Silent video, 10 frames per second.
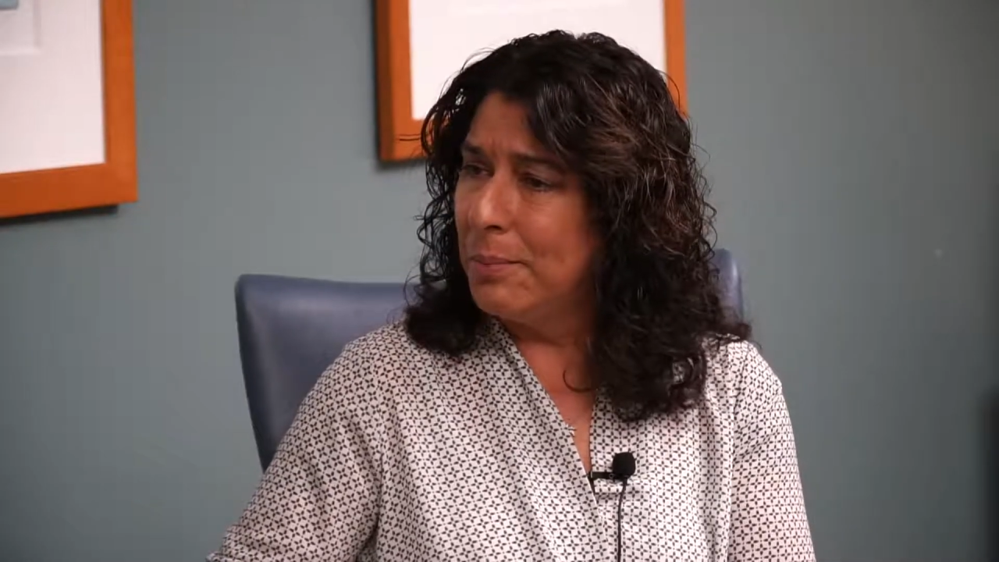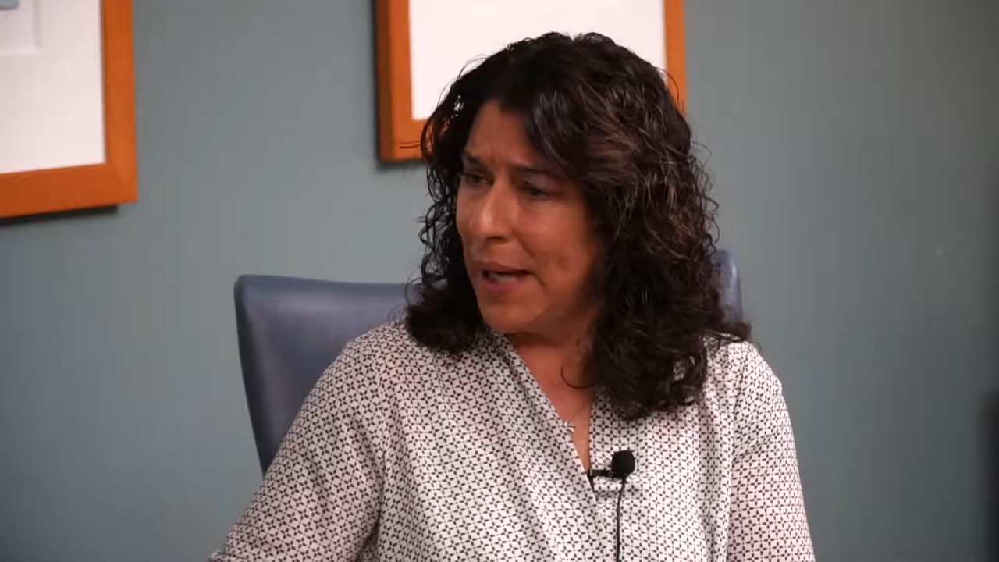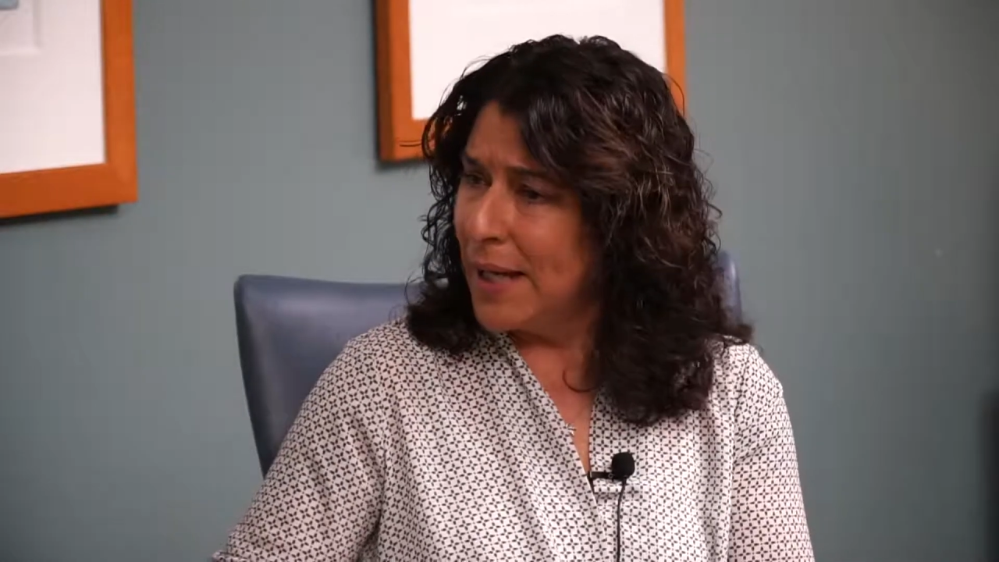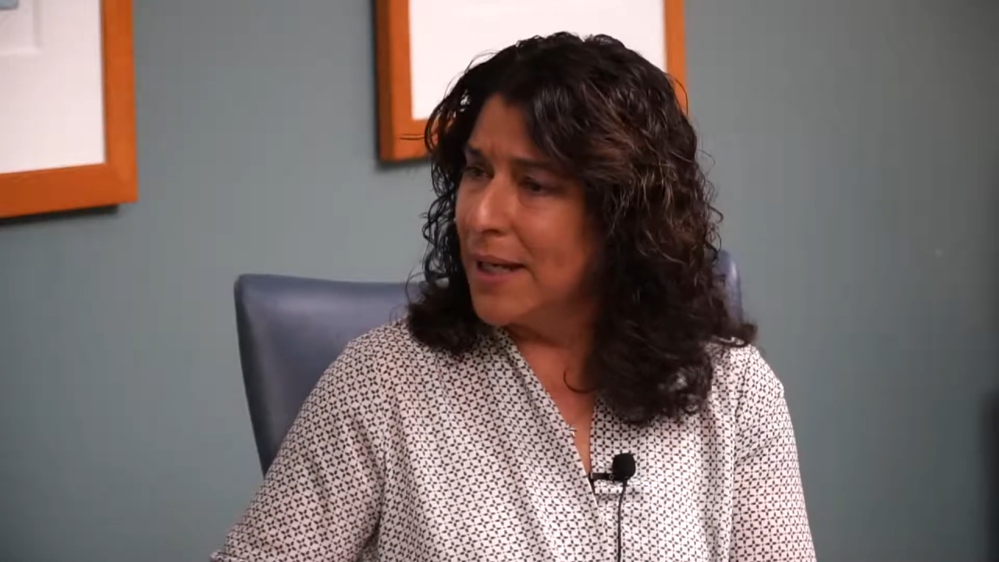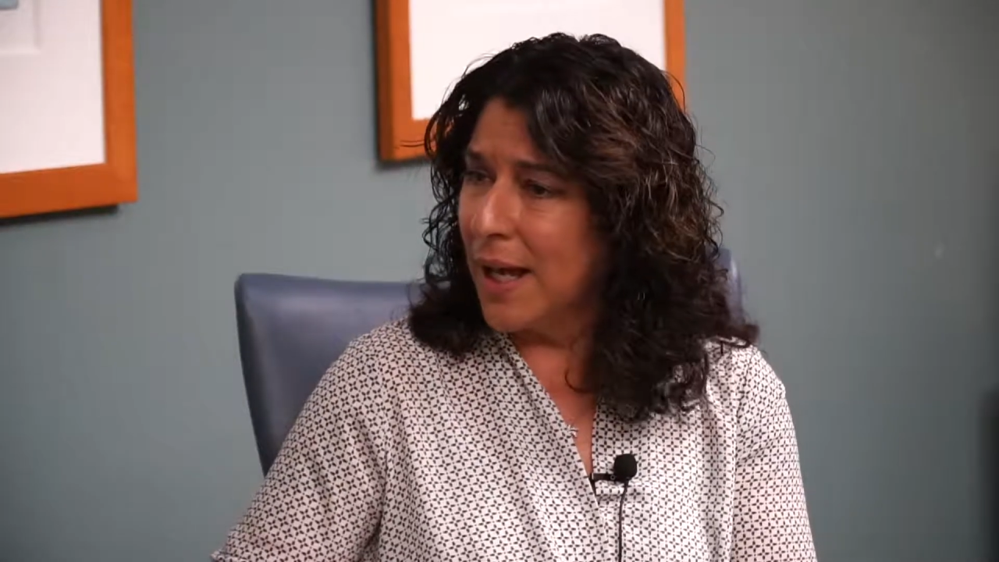
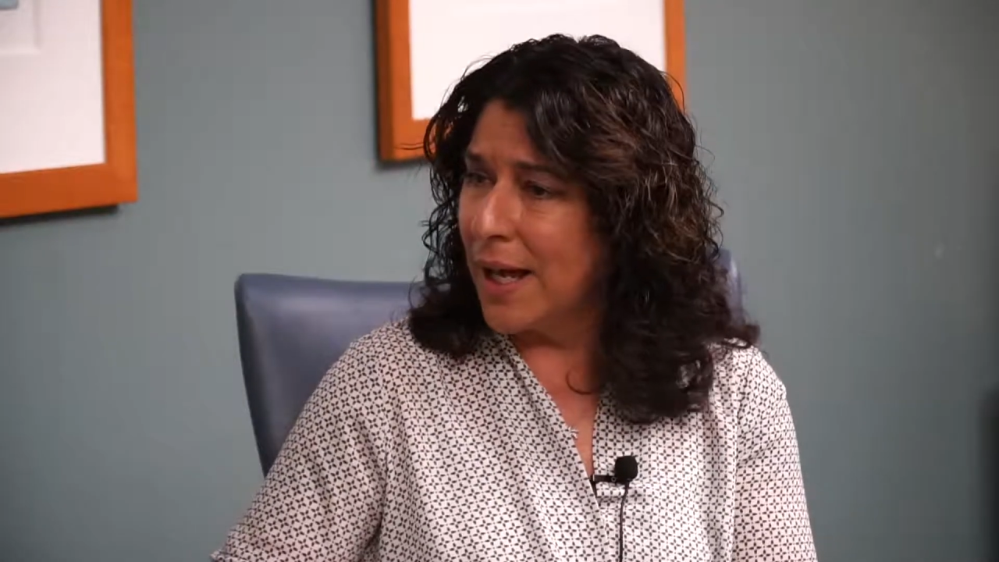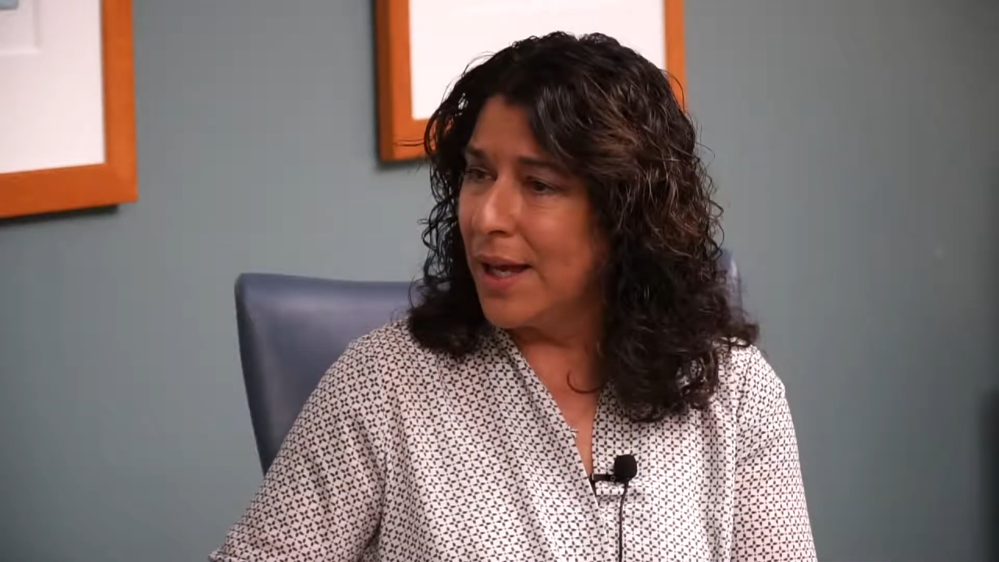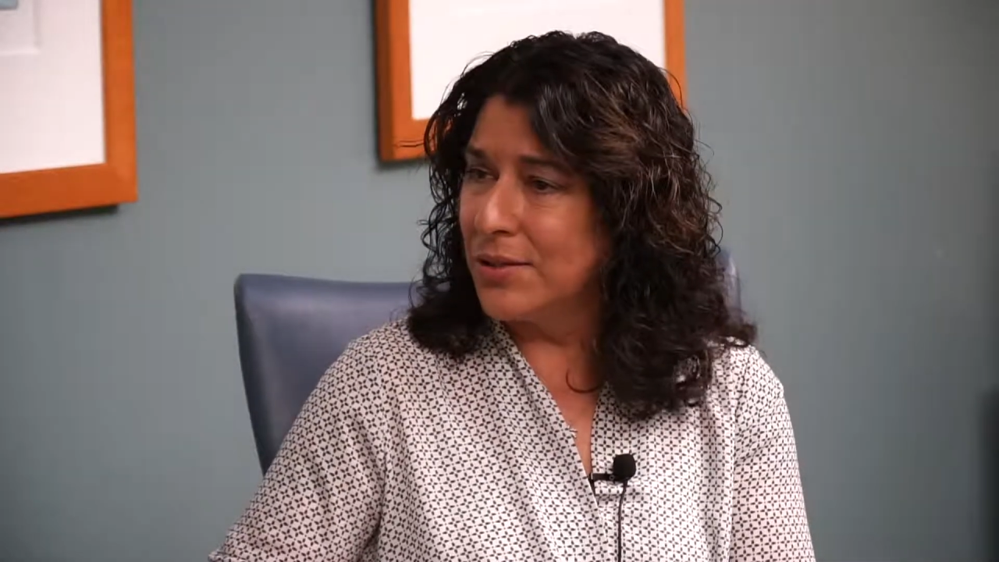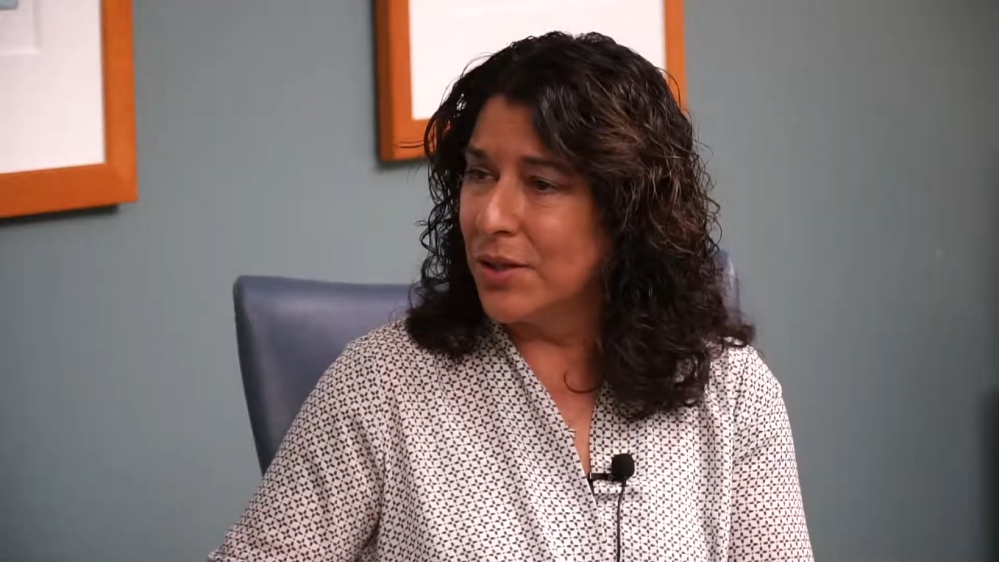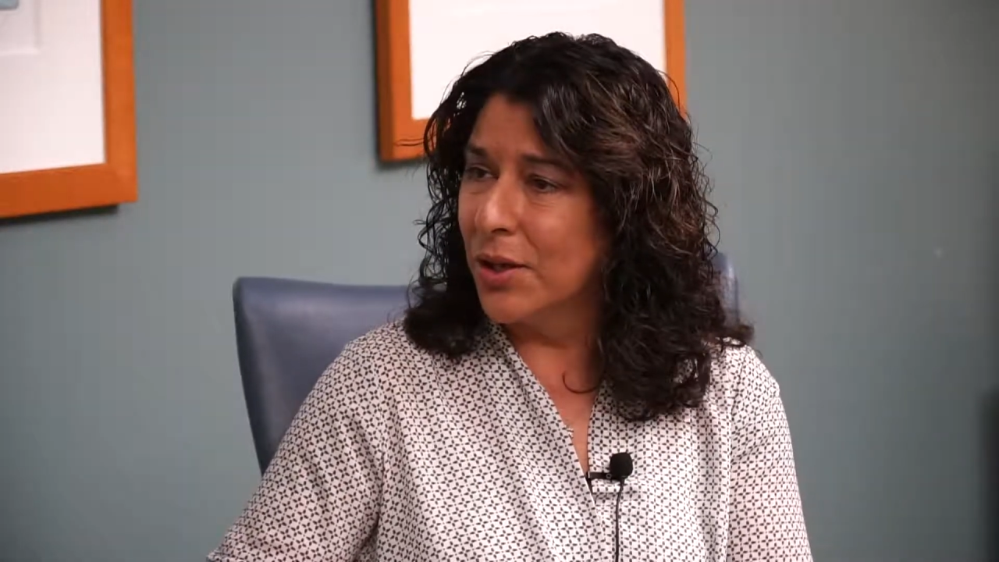bad
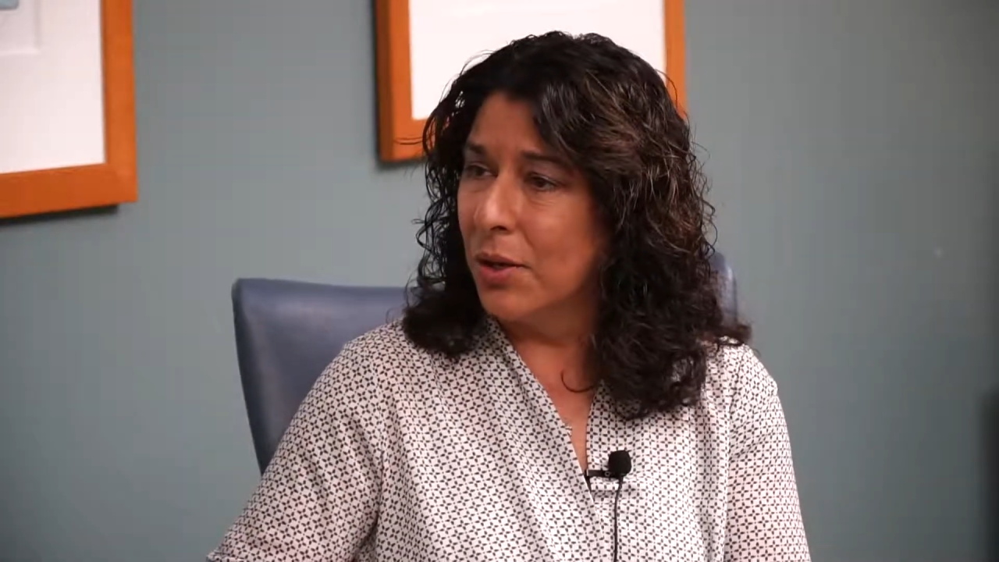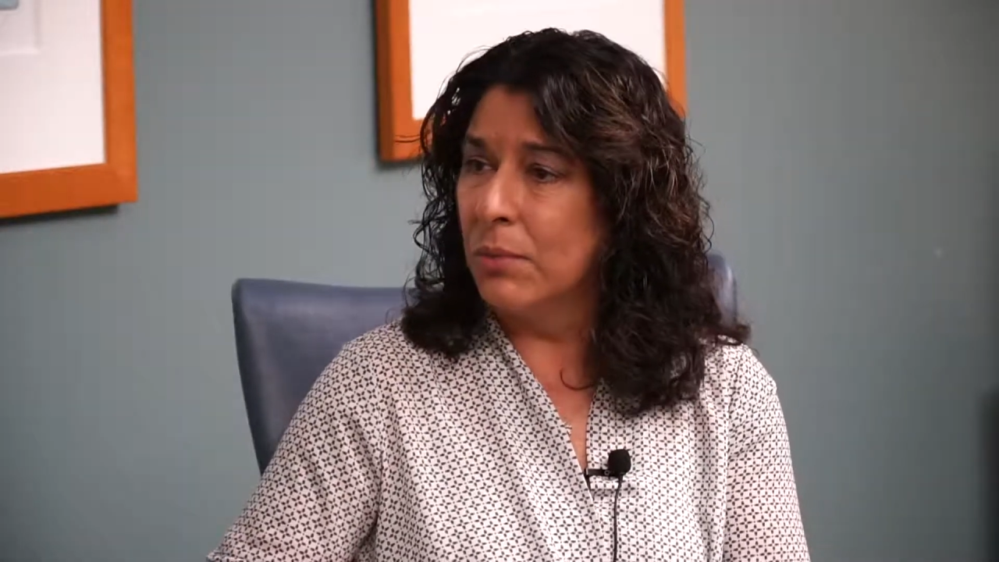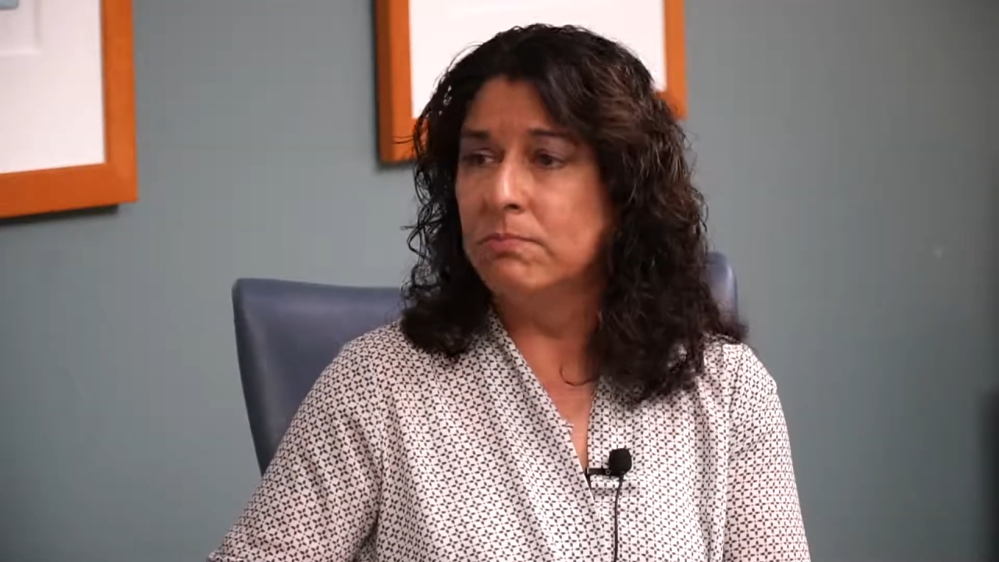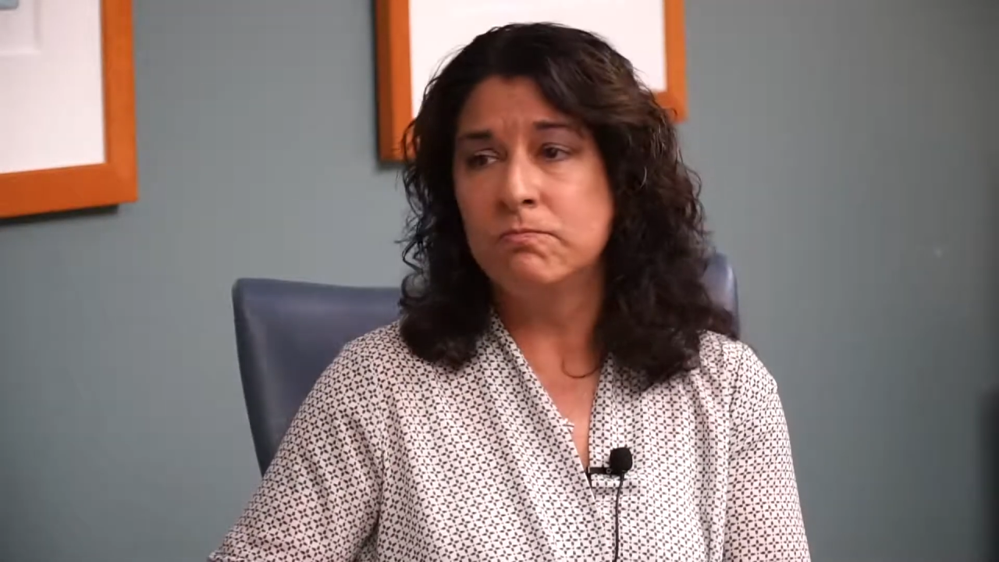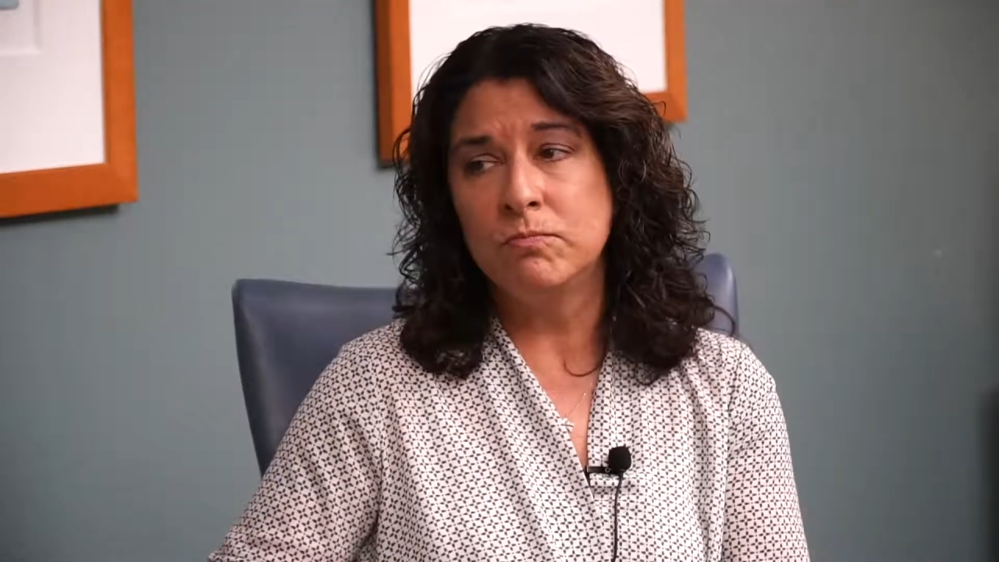guy to go,